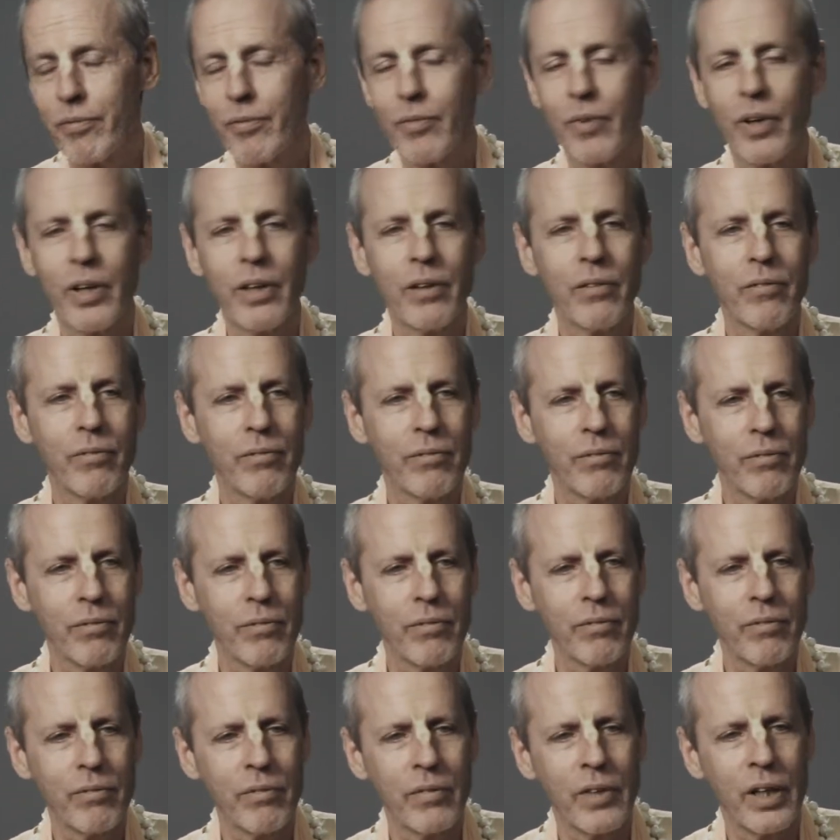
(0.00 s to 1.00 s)
Right?
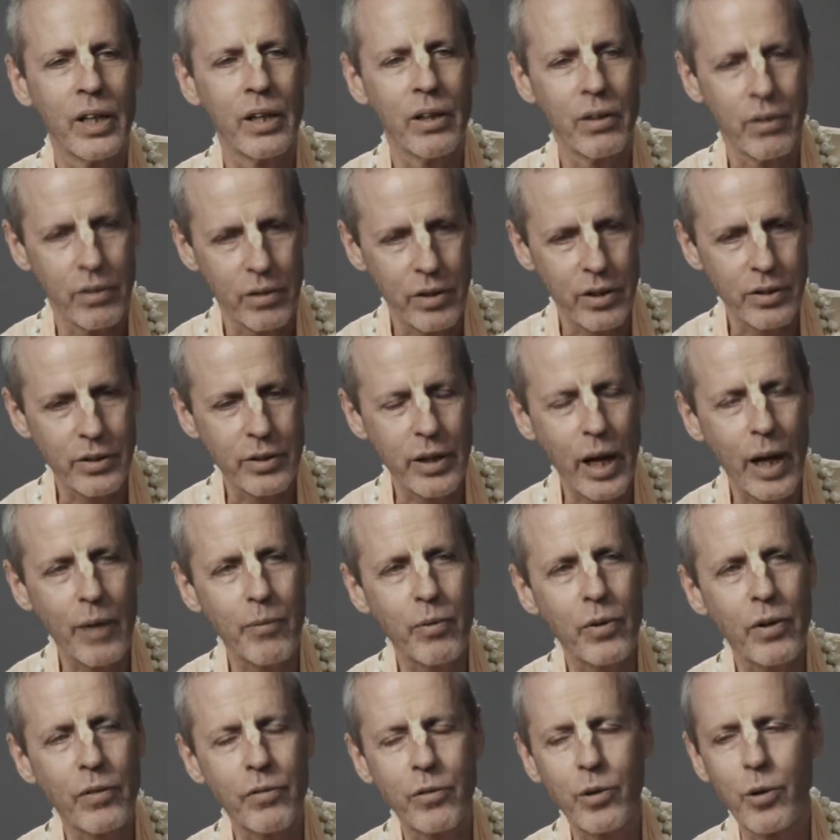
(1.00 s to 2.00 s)

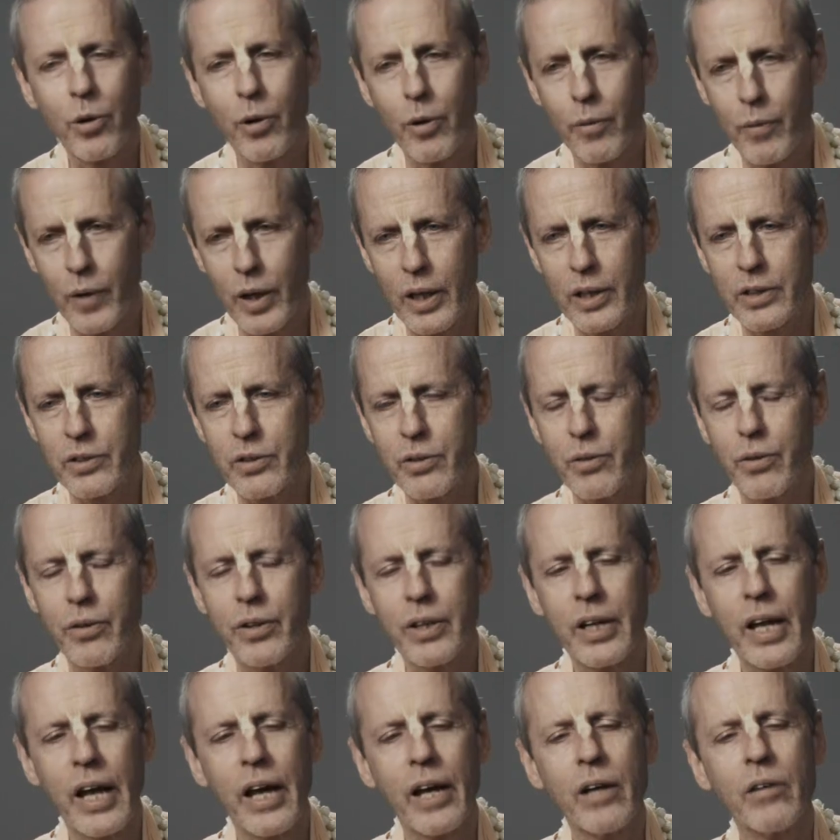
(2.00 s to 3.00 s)
Disciple of Guru Maharaj,
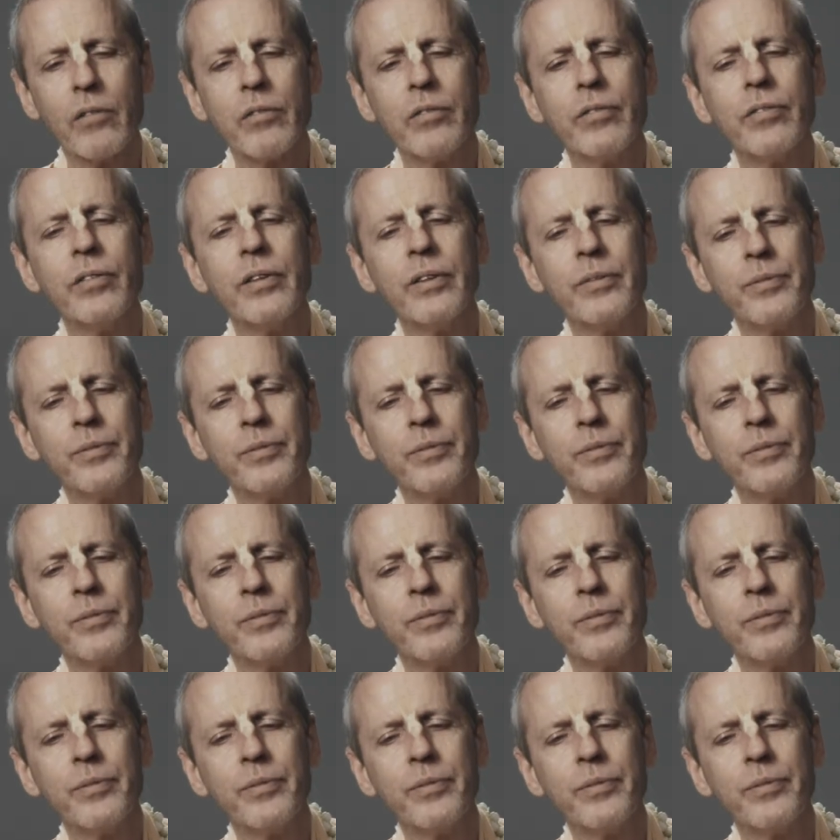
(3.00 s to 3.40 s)
Gurudev.